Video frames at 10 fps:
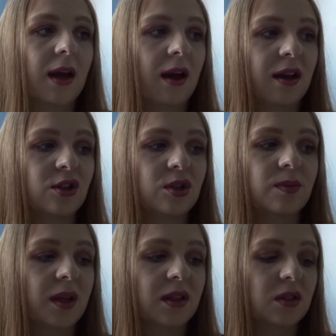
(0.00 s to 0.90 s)
I just
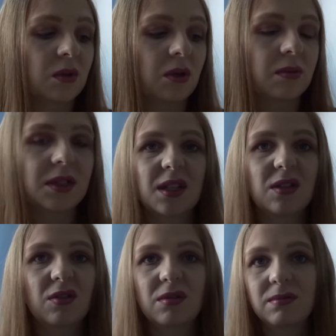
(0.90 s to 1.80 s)
picked this one up I
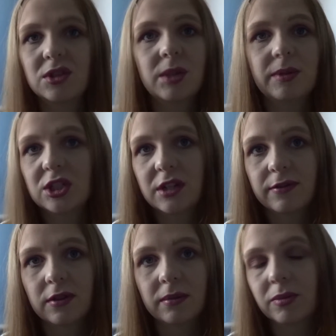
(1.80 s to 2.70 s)
thought cheap and cheerful,